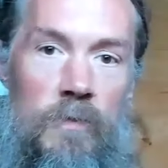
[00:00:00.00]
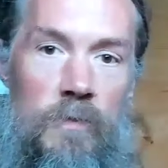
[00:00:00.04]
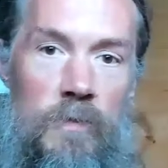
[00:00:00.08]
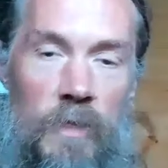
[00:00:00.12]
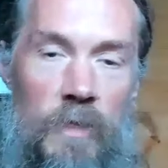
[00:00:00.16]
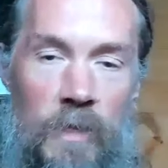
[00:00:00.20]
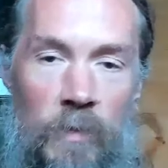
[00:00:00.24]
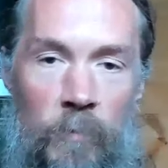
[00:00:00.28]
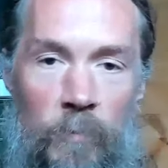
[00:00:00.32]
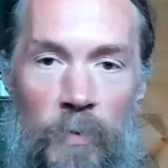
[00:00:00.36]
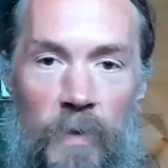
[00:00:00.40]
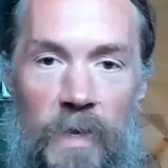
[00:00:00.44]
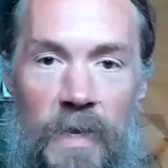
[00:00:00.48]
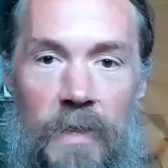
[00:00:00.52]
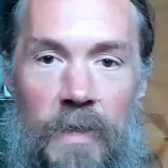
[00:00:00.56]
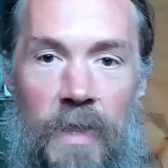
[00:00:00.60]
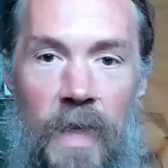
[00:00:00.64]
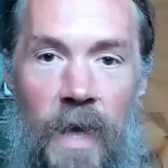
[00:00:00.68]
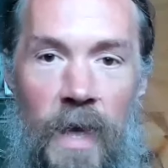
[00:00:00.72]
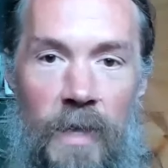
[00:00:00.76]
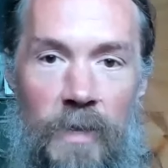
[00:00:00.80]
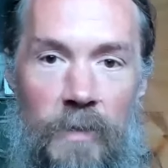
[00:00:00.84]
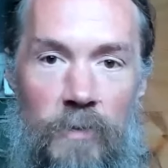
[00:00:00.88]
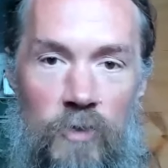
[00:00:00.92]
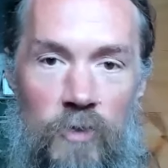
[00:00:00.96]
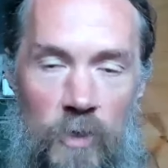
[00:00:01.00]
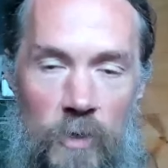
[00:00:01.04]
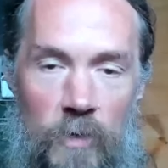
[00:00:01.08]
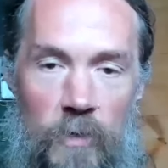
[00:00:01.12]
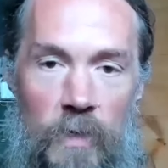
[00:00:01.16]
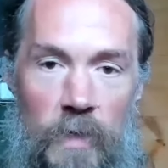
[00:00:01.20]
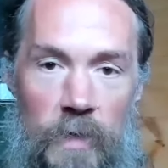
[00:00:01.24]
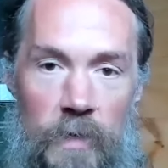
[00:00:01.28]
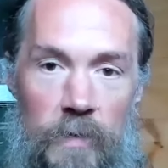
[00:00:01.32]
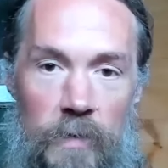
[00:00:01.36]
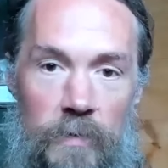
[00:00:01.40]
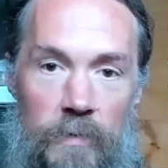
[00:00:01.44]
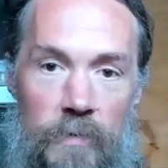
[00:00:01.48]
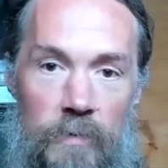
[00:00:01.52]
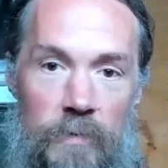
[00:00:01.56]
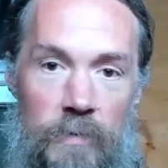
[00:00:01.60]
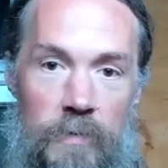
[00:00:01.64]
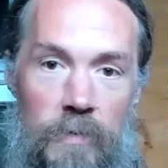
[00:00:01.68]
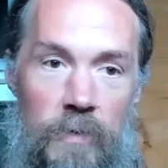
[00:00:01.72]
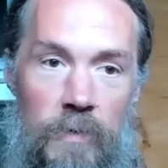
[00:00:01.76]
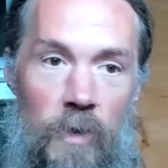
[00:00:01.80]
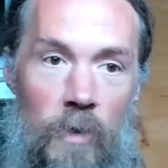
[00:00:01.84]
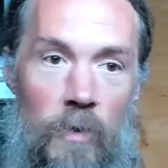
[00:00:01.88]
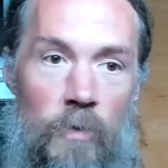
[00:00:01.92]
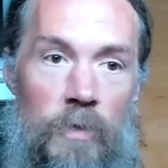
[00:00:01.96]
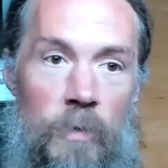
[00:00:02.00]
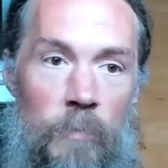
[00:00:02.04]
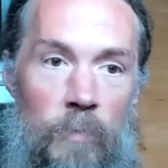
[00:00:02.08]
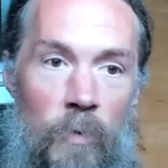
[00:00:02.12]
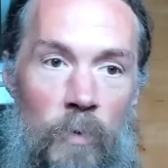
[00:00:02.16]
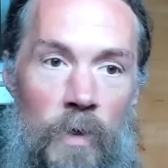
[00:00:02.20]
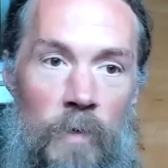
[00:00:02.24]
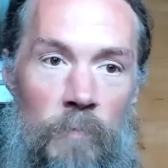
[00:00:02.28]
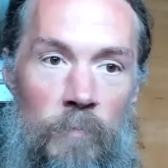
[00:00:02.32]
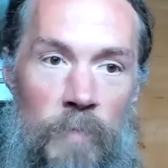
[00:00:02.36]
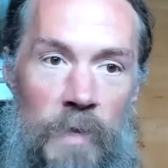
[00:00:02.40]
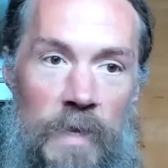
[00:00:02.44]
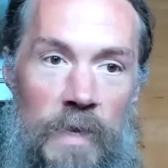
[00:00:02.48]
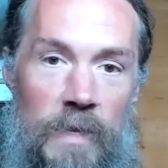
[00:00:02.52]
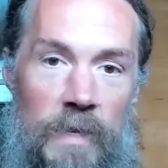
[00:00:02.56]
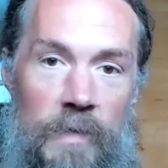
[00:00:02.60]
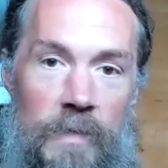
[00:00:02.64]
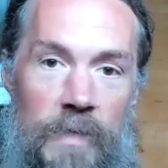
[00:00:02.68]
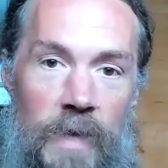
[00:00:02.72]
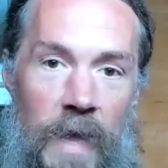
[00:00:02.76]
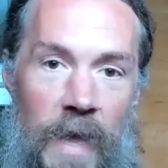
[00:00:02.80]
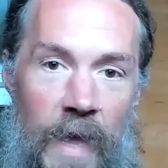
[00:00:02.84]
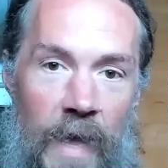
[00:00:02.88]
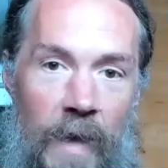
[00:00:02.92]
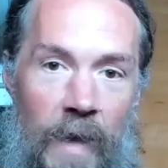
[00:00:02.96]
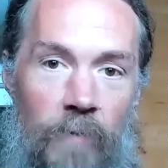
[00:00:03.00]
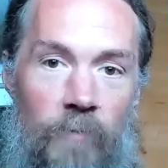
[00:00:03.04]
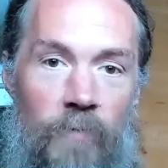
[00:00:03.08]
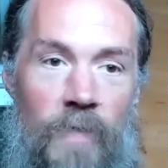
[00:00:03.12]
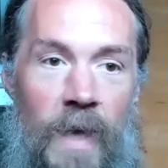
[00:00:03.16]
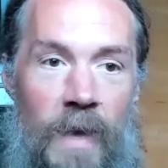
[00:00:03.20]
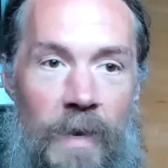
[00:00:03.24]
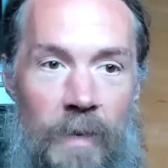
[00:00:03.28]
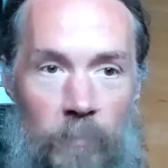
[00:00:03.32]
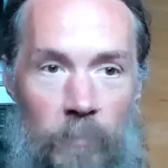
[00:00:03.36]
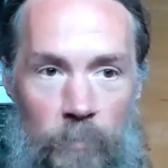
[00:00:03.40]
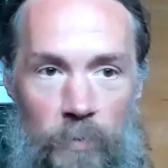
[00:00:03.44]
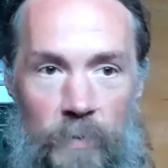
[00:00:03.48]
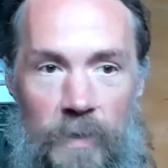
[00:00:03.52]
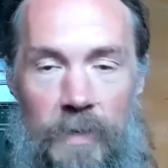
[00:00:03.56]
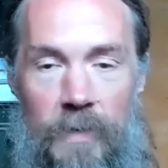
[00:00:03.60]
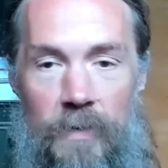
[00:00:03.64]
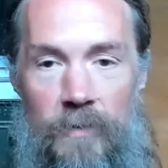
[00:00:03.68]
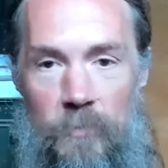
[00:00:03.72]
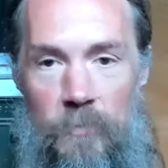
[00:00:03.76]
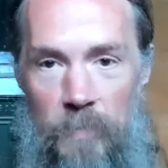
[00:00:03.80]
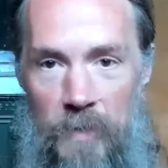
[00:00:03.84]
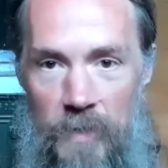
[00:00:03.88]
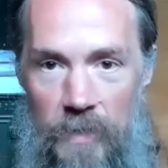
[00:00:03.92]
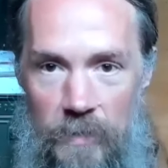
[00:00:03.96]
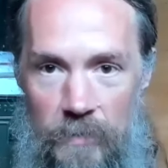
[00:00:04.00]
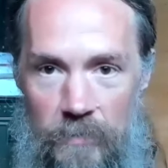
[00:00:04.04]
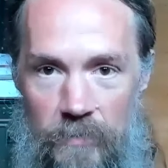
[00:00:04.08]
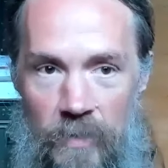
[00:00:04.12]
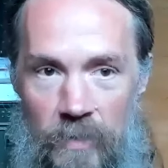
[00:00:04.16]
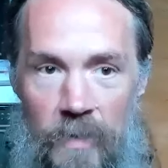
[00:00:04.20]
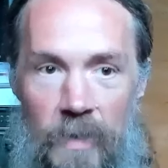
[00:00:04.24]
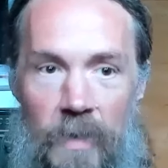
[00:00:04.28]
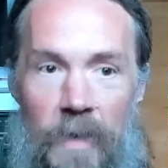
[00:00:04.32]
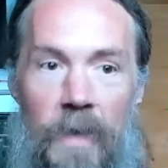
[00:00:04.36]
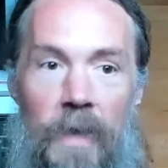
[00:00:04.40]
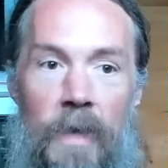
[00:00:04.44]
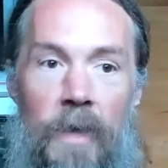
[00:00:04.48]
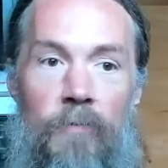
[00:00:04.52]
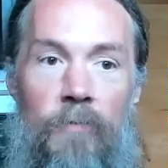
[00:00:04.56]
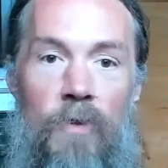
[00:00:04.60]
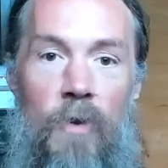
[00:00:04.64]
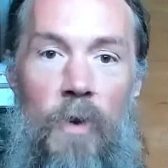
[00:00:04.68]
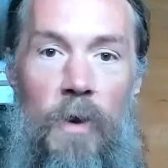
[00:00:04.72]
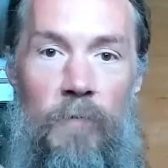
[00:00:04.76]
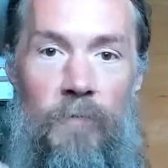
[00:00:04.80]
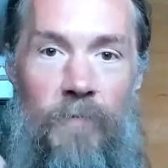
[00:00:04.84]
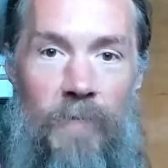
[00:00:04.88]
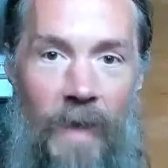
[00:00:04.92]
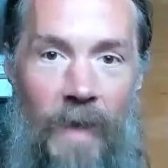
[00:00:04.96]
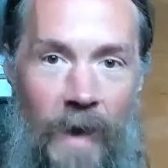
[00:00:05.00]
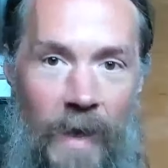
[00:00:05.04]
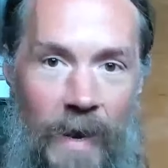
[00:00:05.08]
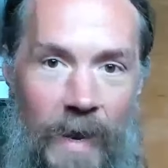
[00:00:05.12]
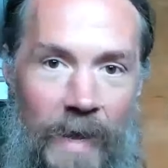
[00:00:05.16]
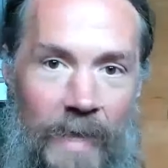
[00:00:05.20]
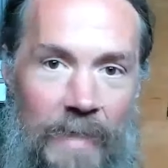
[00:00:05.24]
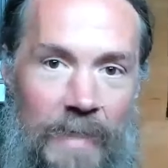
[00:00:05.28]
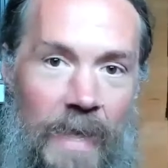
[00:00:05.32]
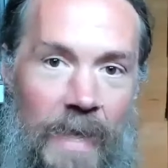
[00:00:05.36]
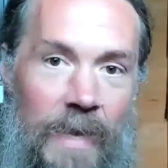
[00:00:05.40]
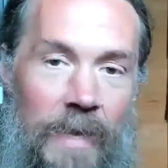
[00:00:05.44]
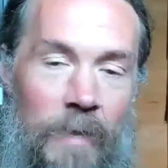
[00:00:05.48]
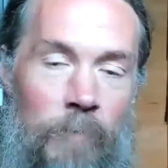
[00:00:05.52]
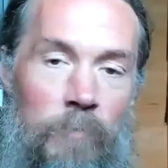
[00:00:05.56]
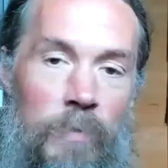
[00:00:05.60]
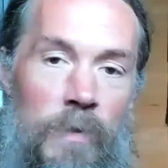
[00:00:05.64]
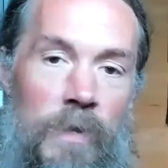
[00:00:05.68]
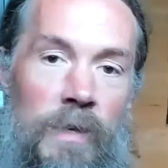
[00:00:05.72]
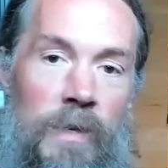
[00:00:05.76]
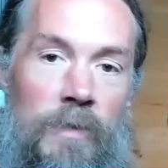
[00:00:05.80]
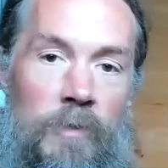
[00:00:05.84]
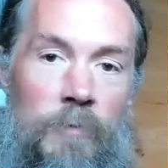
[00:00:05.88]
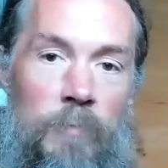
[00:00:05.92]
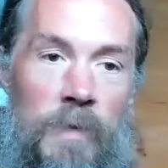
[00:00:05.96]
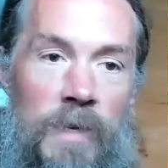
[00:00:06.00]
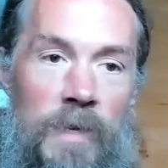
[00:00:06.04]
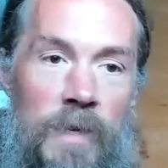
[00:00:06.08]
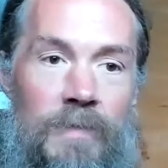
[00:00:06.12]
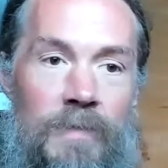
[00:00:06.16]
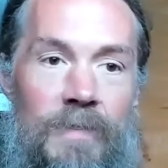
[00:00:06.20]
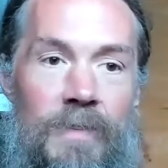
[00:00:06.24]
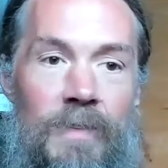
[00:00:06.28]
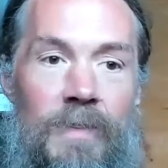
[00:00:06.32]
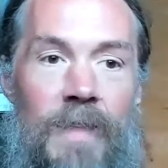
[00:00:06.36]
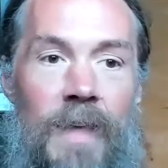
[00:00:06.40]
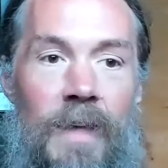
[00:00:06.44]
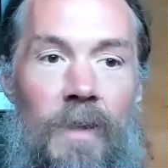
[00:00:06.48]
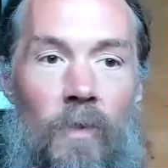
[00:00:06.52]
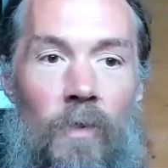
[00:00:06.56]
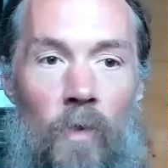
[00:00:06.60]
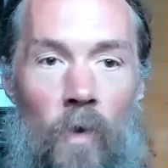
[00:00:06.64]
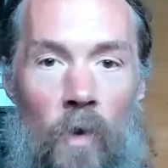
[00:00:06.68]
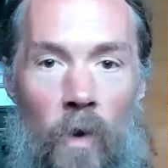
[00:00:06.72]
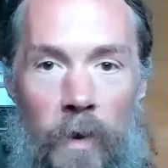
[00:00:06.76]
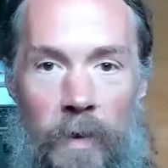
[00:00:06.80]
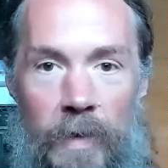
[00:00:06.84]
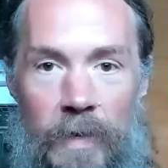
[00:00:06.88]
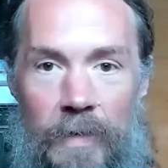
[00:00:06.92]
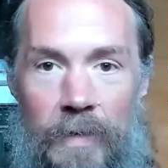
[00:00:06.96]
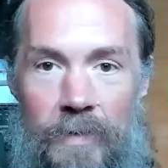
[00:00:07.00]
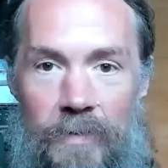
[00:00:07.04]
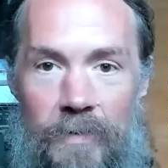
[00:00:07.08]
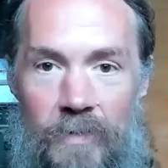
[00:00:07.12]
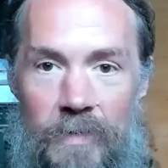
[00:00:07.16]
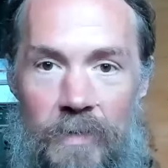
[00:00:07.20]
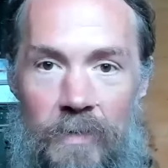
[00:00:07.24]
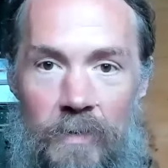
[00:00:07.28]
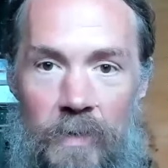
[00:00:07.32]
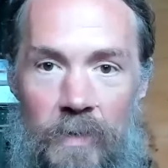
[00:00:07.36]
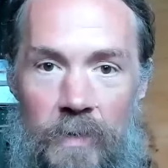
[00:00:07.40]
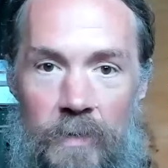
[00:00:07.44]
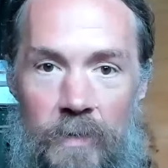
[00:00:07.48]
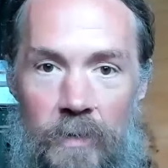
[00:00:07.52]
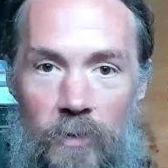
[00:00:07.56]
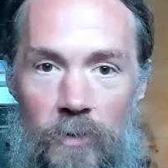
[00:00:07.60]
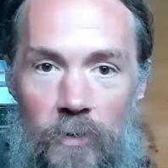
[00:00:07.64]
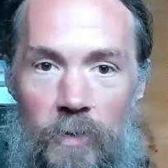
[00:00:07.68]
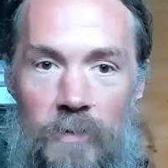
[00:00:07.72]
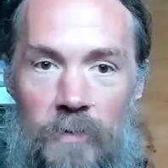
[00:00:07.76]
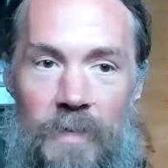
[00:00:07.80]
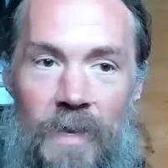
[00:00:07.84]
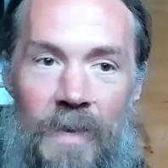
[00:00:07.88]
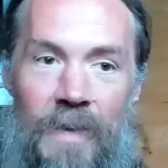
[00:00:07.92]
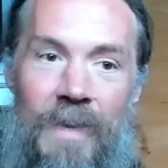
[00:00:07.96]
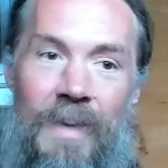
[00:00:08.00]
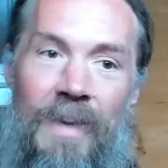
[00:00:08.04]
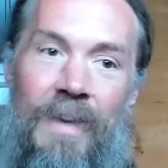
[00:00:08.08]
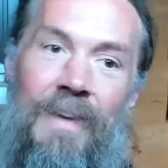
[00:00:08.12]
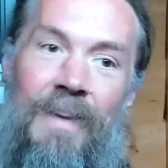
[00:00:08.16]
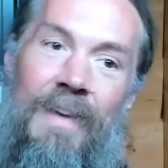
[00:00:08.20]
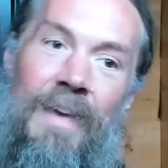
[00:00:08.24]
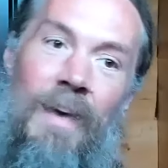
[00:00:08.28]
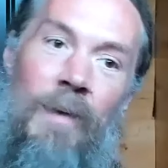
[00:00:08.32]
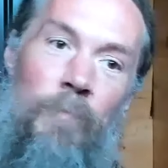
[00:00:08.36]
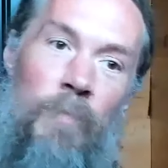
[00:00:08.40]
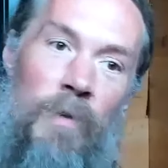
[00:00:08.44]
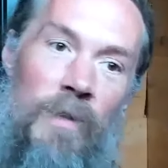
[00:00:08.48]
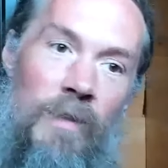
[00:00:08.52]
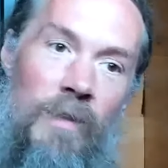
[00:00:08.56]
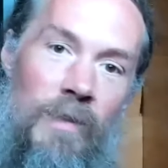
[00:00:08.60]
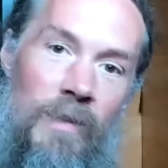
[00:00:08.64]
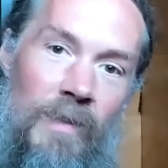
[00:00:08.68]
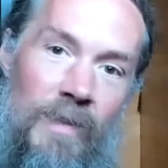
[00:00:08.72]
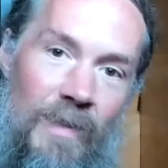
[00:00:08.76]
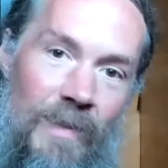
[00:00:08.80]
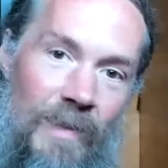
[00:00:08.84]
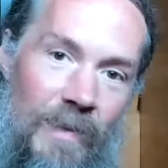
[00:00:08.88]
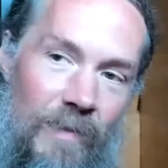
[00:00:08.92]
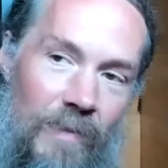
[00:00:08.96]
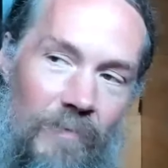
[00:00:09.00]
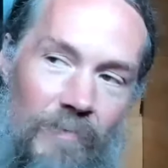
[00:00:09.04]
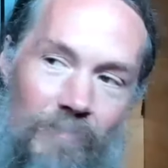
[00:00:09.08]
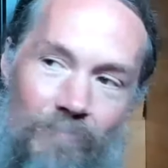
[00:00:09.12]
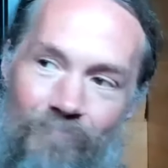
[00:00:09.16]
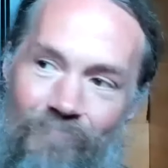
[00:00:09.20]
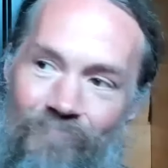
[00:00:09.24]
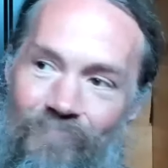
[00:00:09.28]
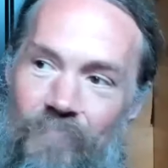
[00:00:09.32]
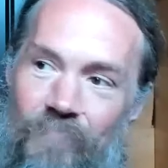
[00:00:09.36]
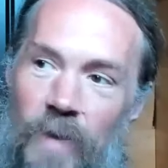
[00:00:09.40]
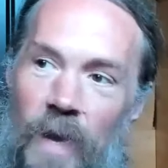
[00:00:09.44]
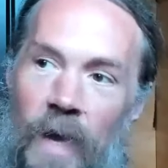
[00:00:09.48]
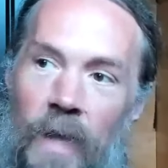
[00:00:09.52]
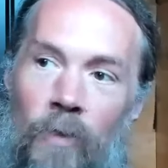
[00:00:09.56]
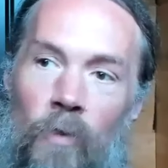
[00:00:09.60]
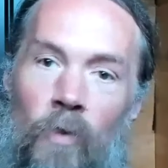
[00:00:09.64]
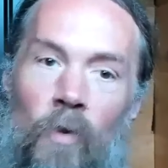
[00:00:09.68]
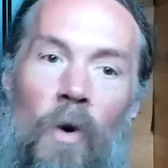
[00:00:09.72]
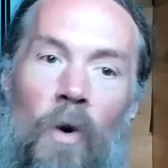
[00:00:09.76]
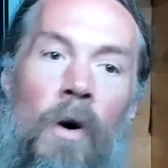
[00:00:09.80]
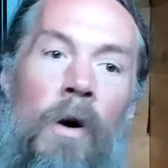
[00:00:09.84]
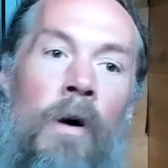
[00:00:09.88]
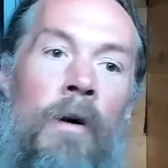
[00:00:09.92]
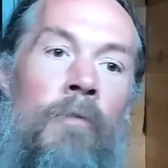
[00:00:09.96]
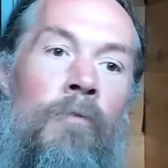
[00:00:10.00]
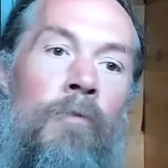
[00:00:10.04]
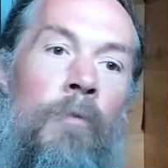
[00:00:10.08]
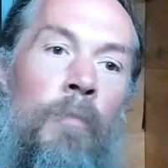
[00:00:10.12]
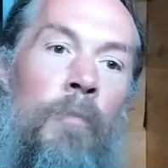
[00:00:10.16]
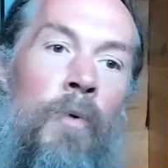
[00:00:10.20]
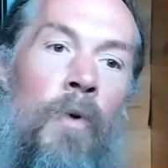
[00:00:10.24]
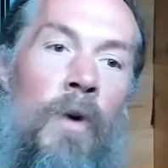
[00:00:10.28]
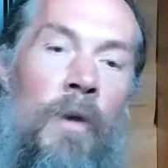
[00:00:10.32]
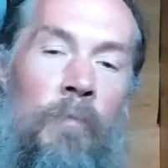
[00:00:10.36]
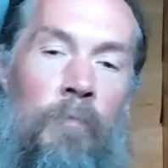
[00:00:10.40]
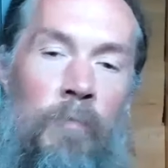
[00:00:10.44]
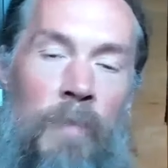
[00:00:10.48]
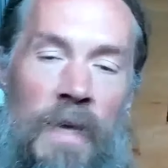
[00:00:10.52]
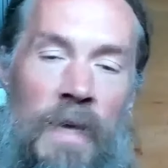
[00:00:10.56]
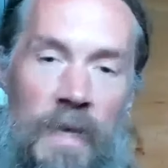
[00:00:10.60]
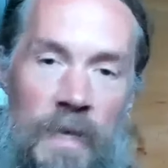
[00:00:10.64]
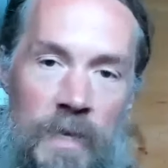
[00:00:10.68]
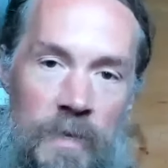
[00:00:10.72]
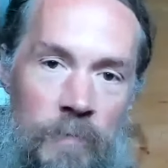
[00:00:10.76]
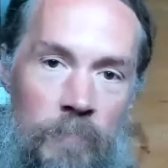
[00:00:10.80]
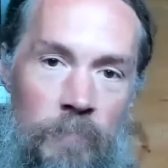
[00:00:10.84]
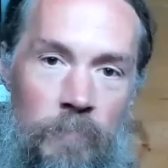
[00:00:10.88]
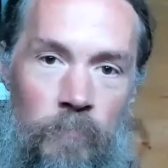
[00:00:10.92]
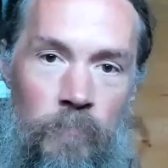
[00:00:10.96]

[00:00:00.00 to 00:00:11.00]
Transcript: to complete that journey, to go to point B, to have that complete experience. If you have not had that complete experience, then that longing is still in you. You say, yeah, but I long for point B.